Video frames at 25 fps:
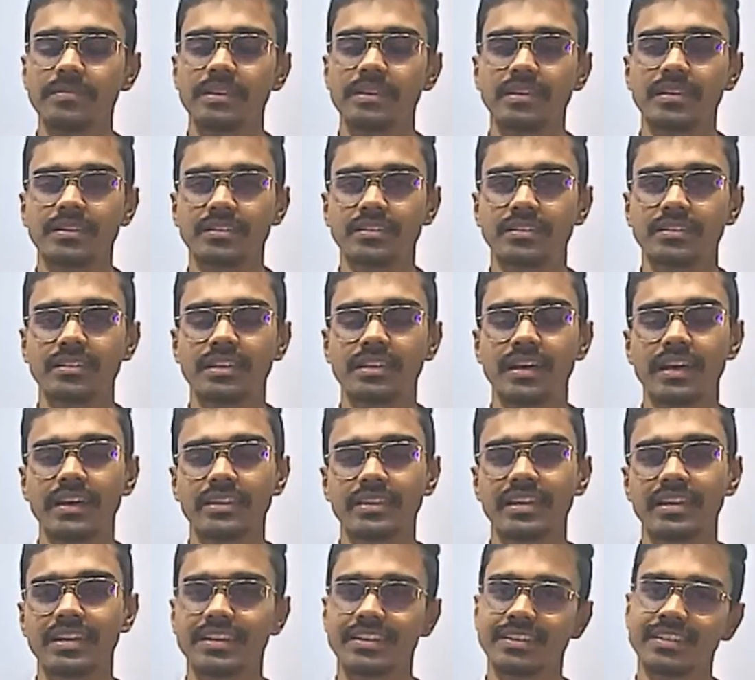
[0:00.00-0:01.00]
like that,
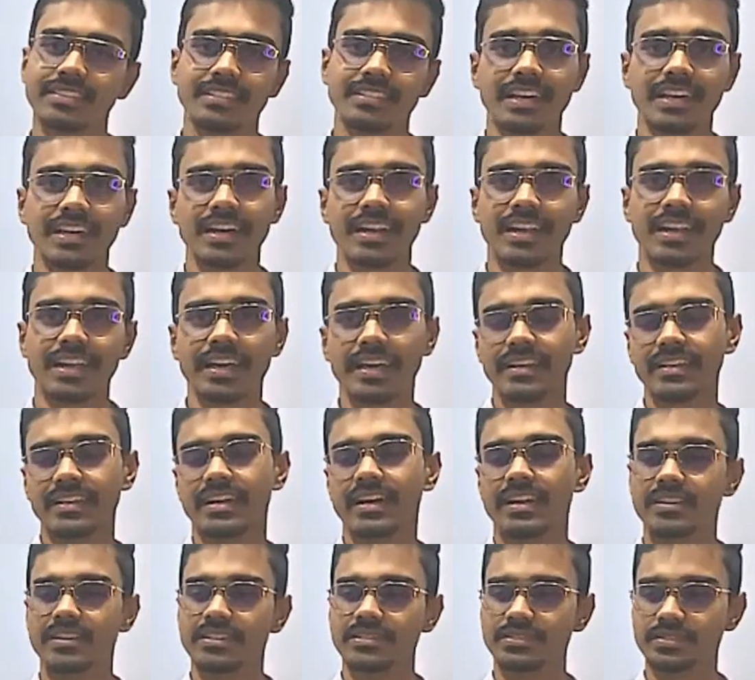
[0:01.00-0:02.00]
there are like hundreds
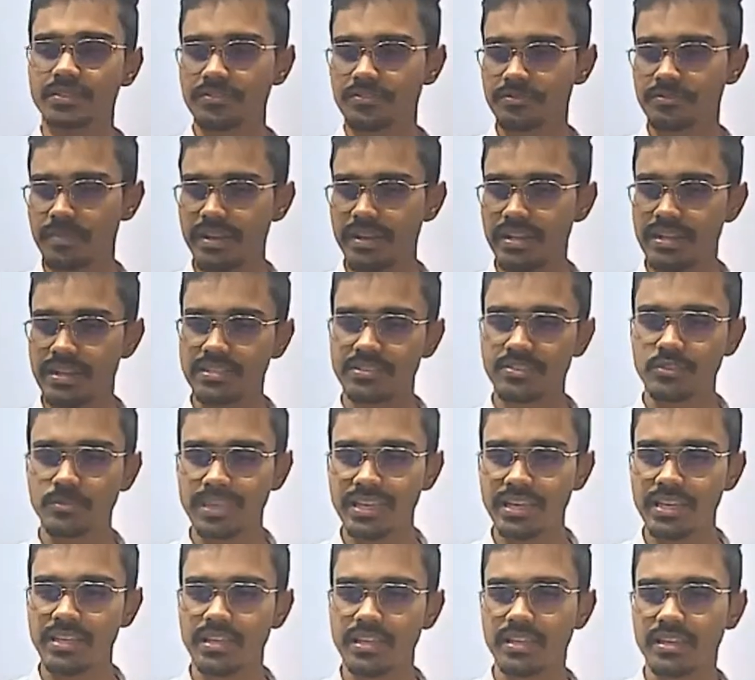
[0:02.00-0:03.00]
of metals to be
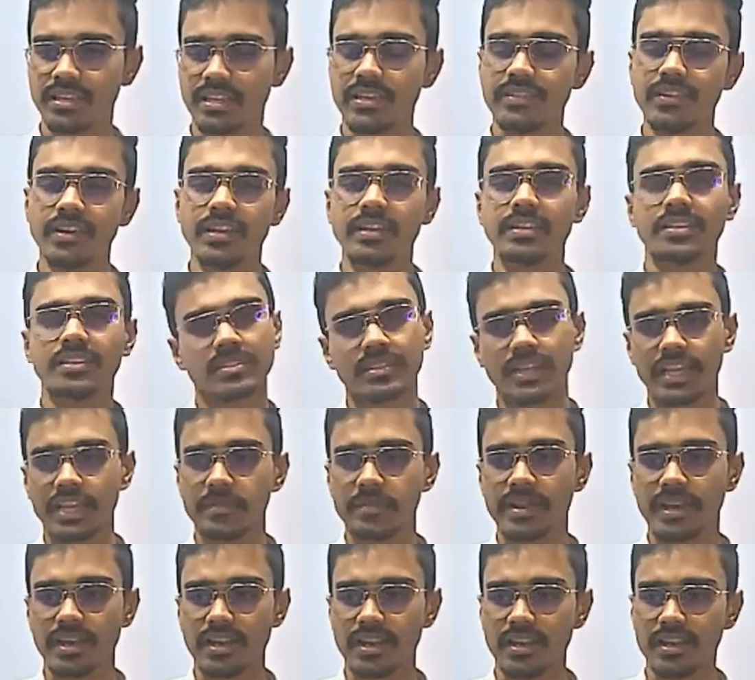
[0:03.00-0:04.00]
given. Any metal.
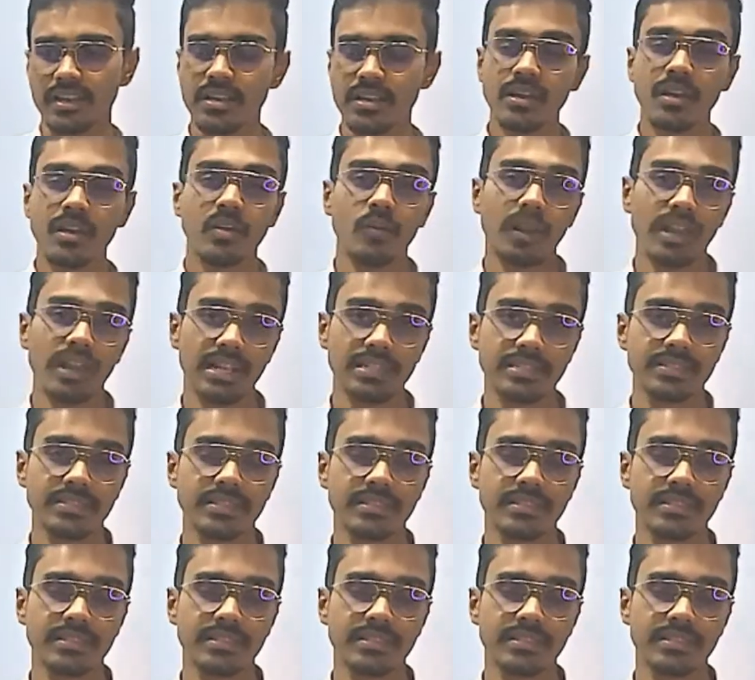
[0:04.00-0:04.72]
What else?